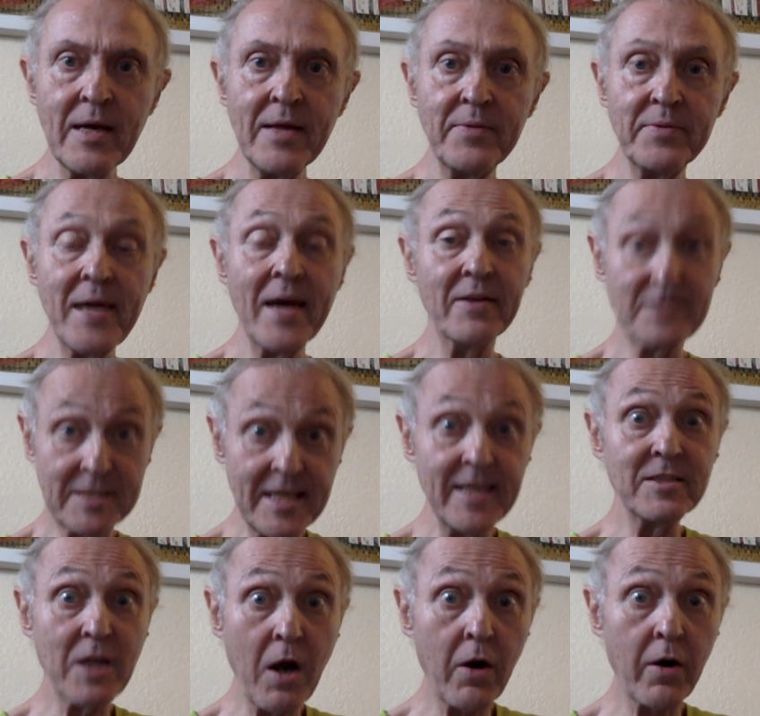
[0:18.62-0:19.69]
Now the seeds
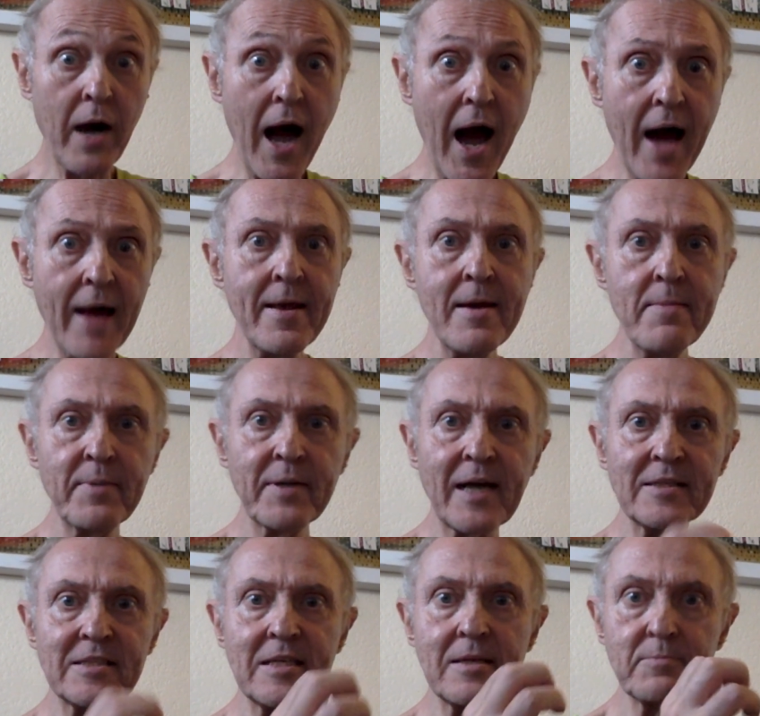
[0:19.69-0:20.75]
are hot because
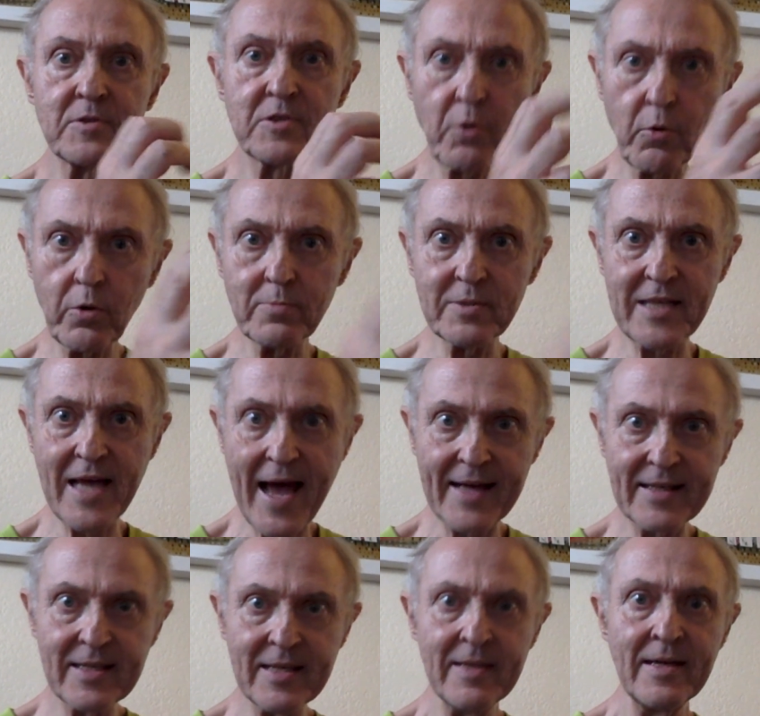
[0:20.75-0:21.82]
it absorbs that,
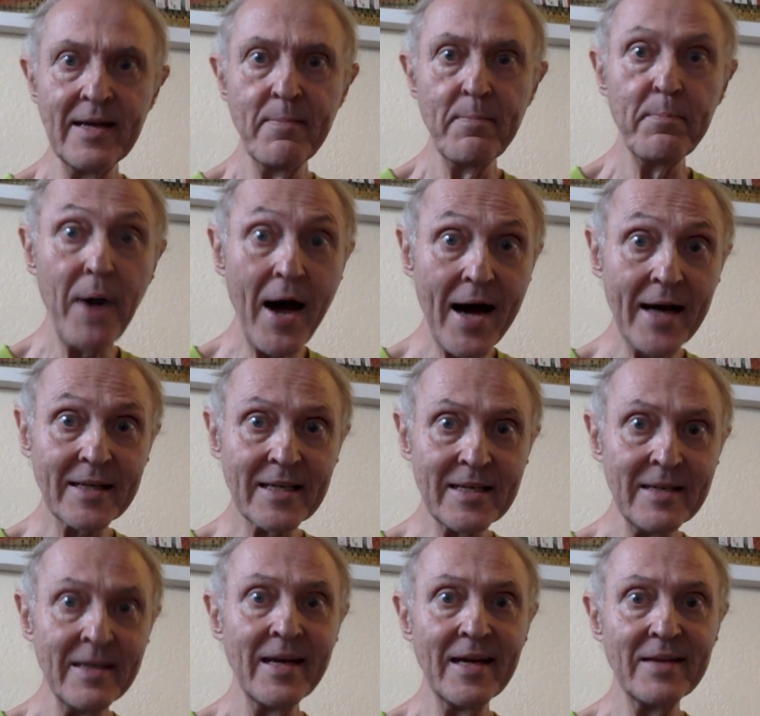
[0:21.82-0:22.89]
but
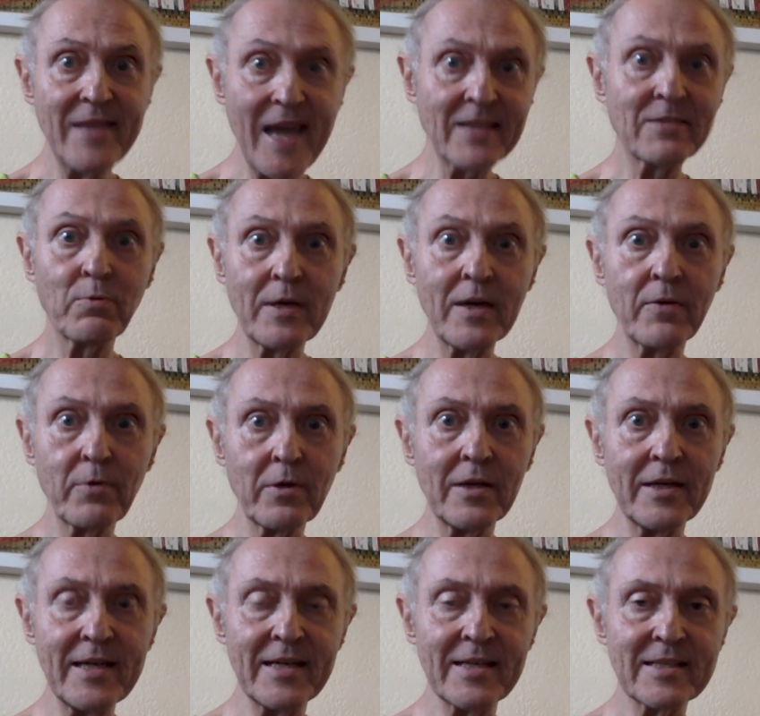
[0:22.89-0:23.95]
that's what it really
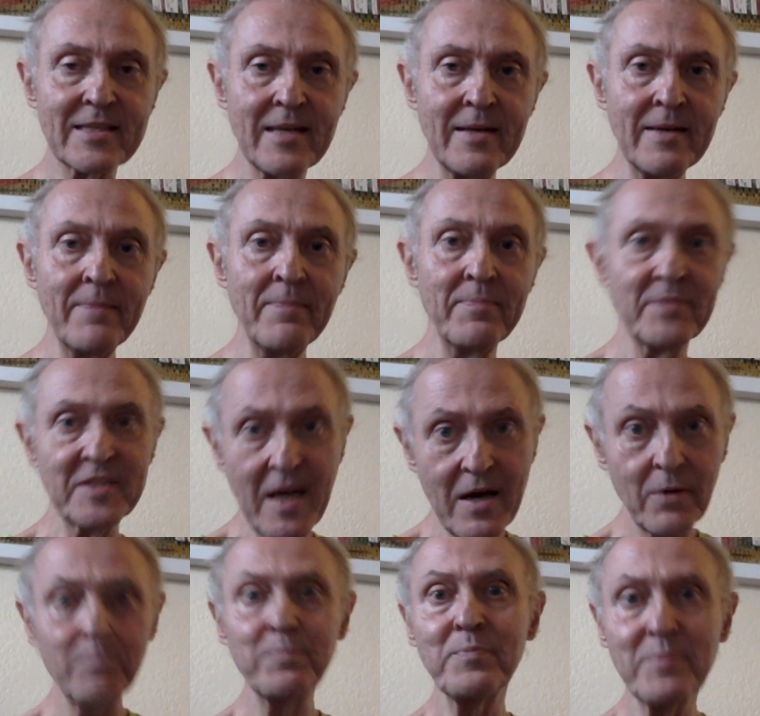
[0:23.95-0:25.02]
is.
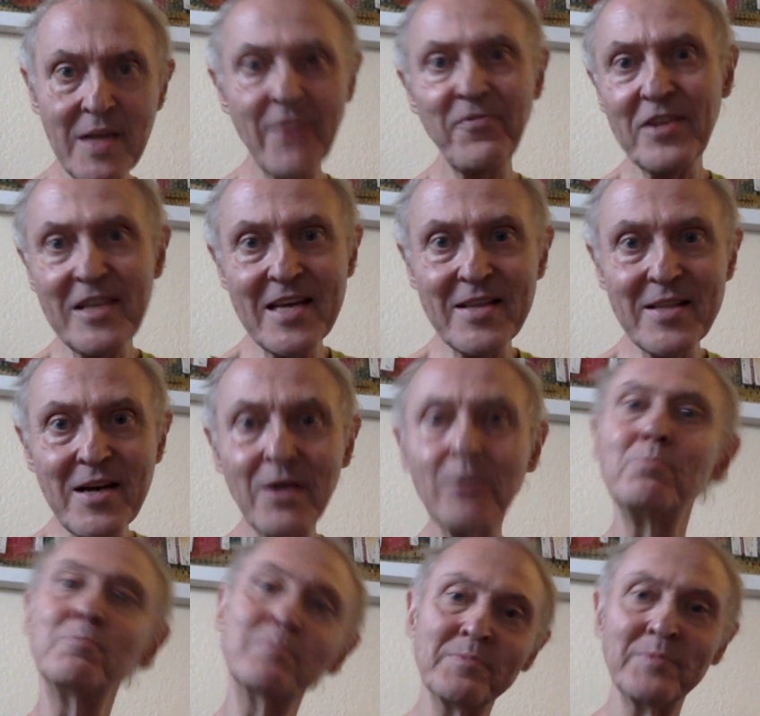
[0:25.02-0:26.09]
So if you didn't
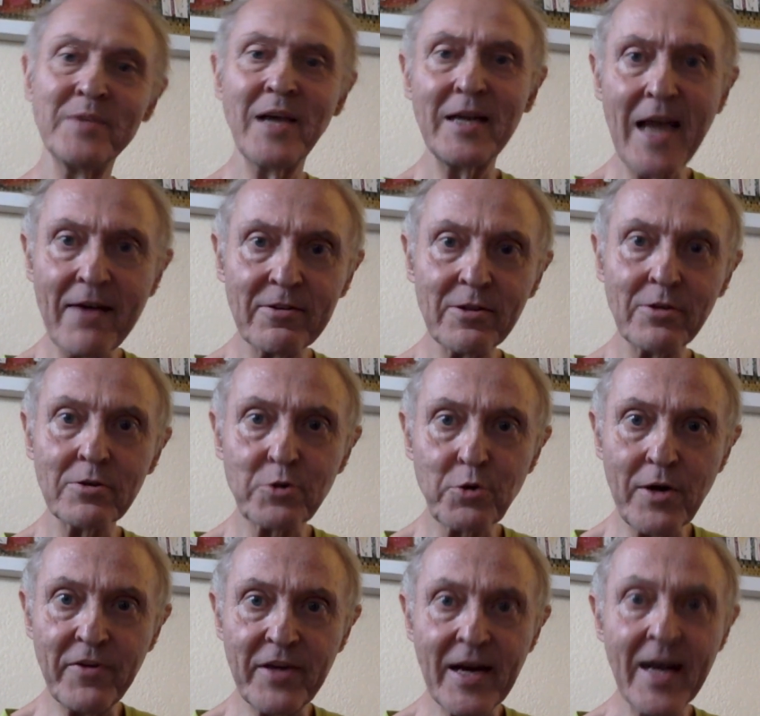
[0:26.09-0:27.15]
know, now you have a little
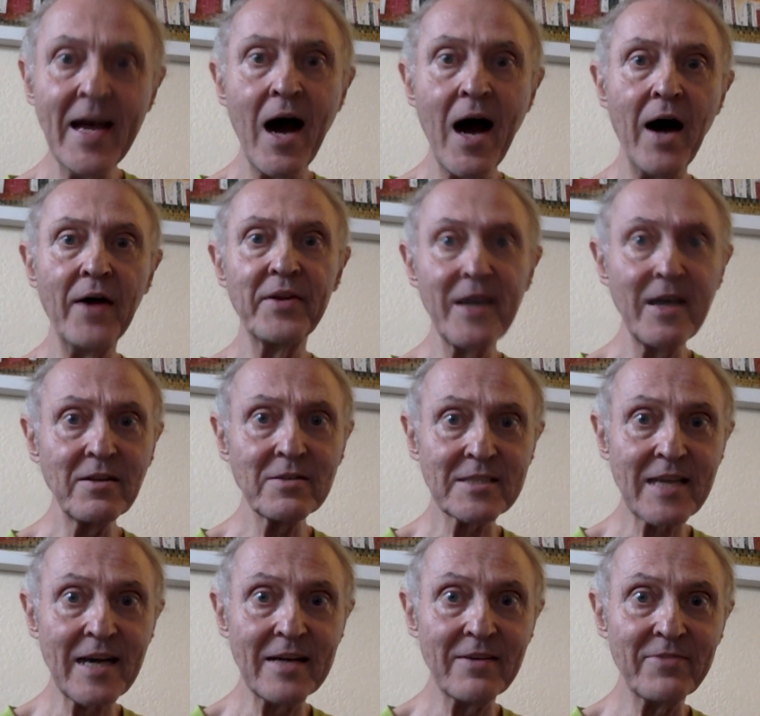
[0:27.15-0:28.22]
trivia. On the other
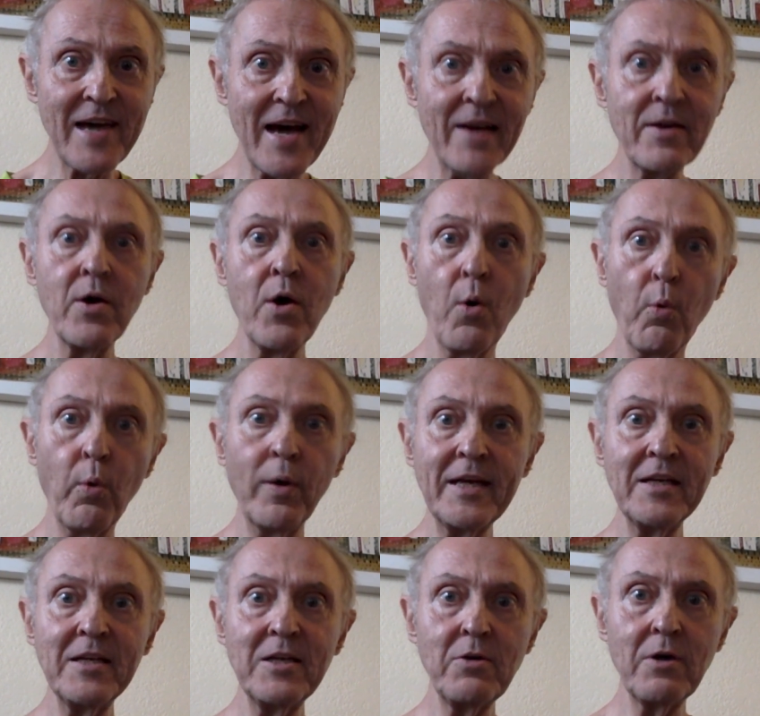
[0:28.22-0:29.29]
side of that, what do you
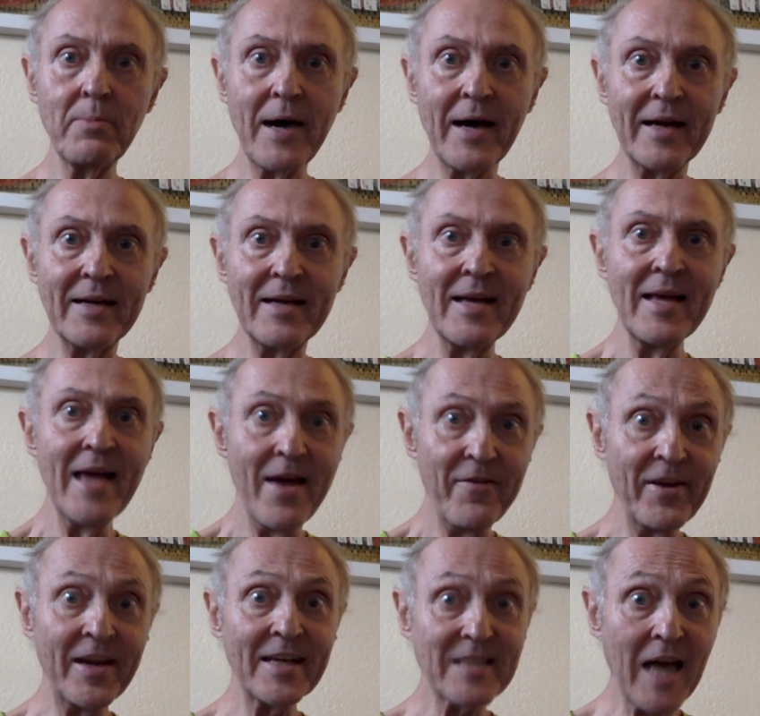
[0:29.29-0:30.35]
do about it? If it
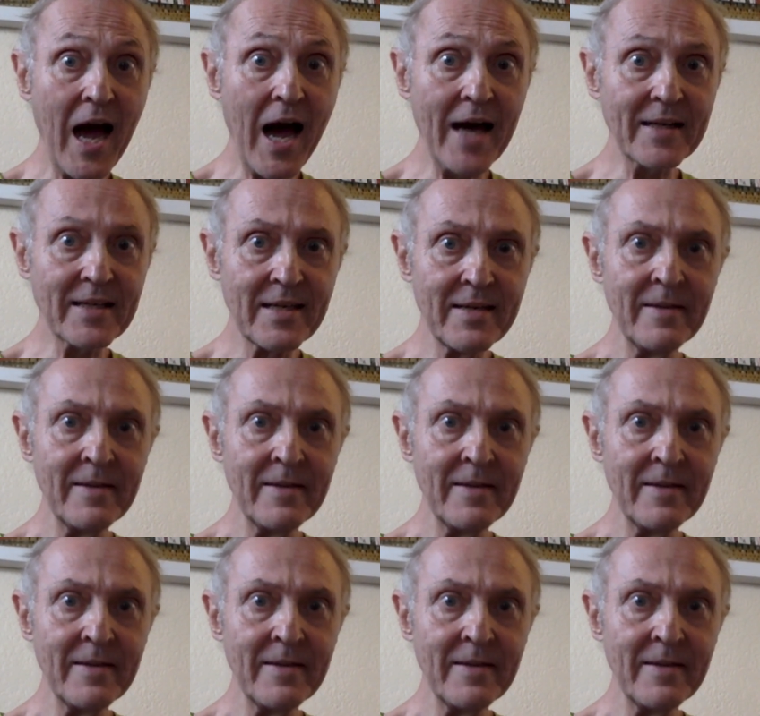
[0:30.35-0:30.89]
gets hot,